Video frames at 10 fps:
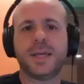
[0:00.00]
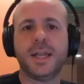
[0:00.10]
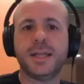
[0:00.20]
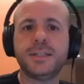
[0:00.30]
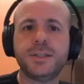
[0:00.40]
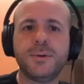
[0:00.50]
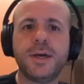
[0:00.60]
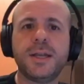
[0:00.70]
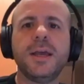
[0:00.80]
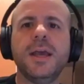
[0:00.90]
to get into
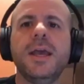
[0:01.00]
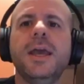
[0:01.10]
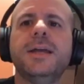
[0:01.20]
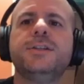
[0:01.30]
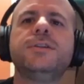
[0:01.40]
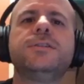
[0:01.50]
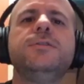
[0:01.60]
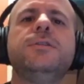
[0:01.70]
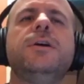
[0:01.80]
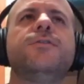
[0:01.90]
it. It took too
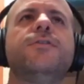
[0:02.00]
long